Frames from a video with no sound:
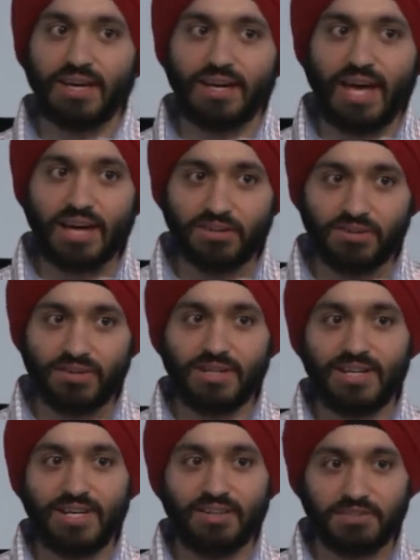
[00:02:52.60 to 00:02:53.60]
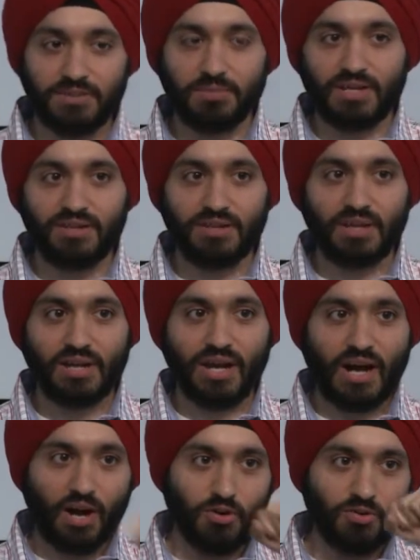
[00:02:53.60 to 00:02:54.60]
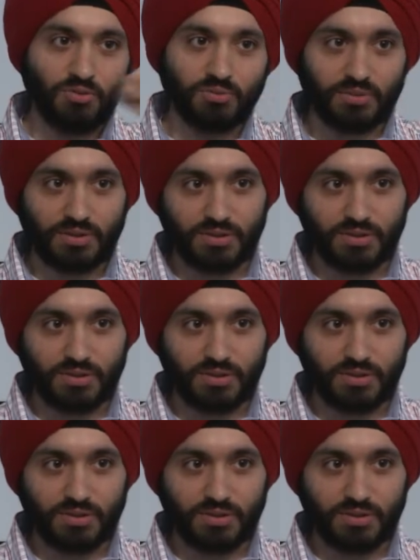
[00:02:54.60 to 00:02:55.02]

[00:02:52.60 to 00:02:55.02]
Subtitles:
accurately estimate how